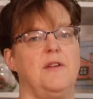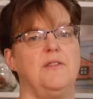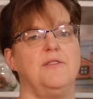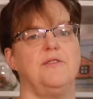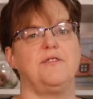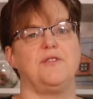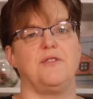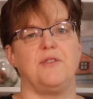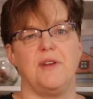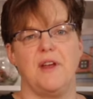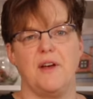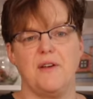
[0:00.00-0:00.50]

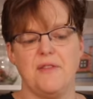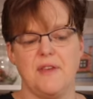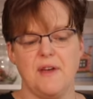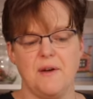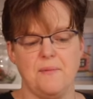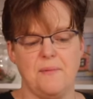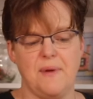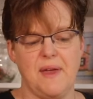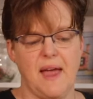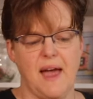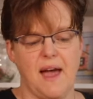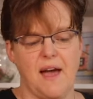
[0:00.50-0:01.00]
So now
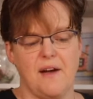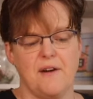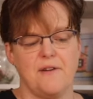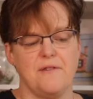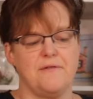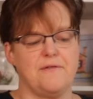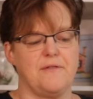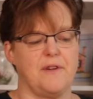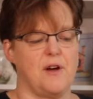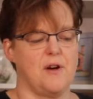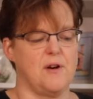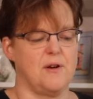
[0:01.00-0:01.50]
that we
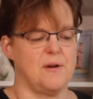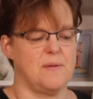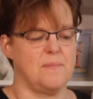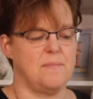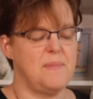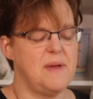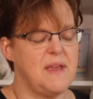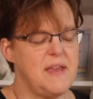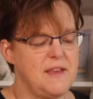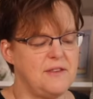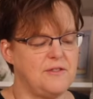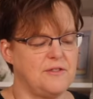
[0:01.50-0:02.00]
have our
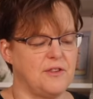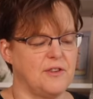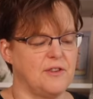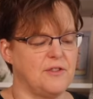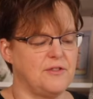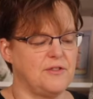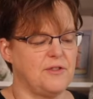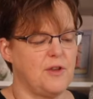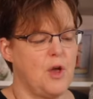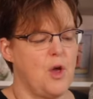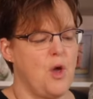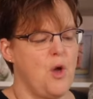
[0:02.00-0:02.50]

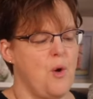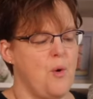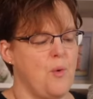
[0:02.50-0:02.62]
pieces,